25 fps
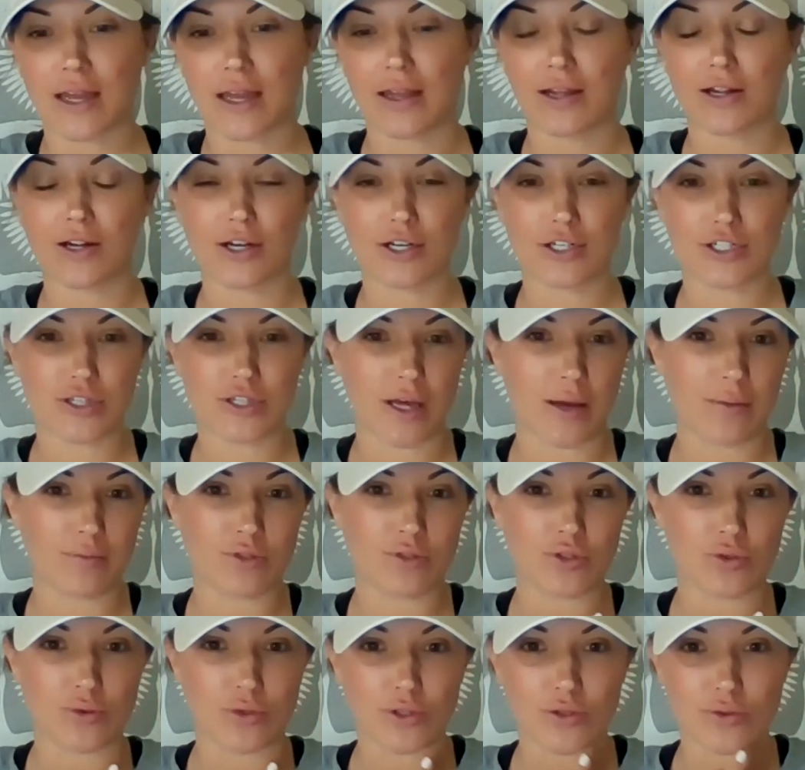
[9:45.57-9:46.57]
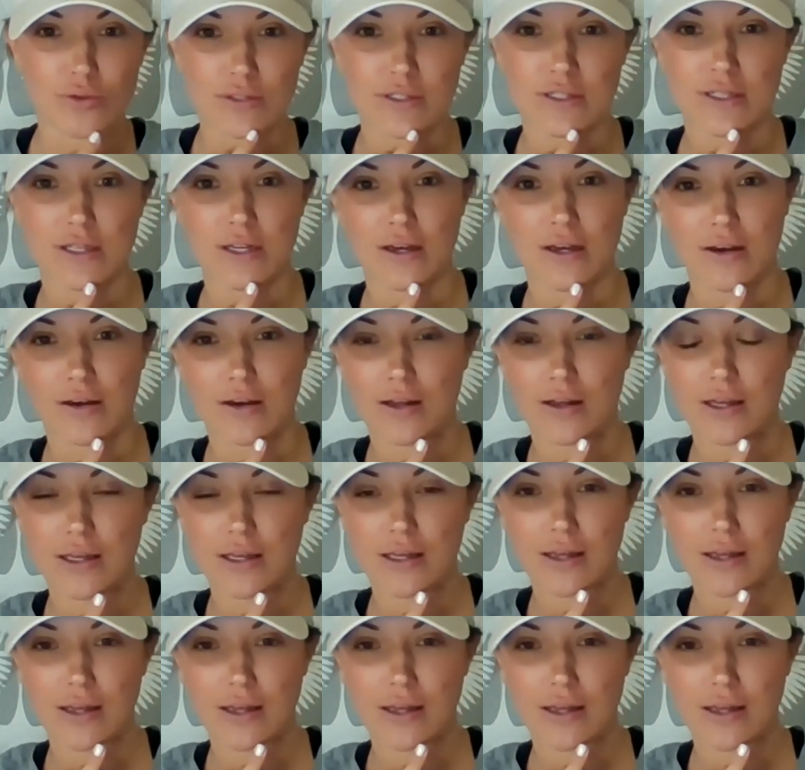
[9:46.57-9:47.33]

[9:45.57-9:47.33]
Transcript: I encourage them to use the